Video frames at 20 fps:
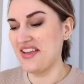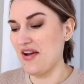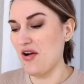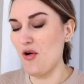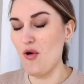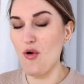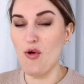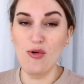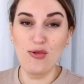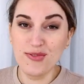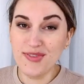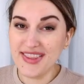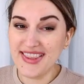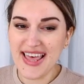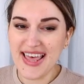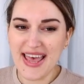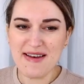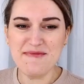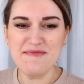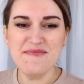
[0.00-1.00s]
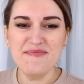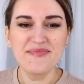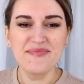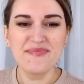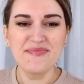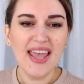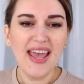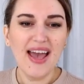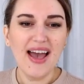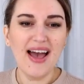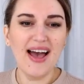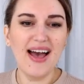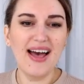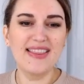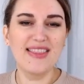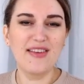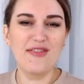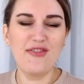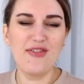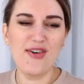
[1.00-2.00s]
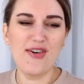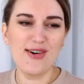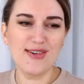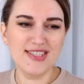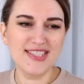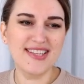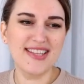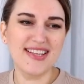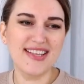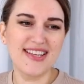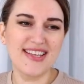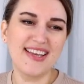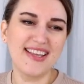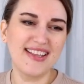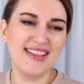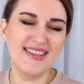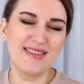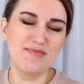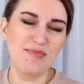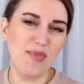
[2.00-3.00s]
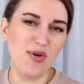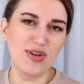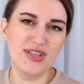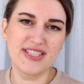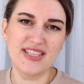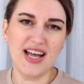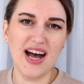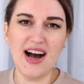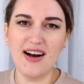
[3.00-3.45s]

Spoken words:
own them. And the first and most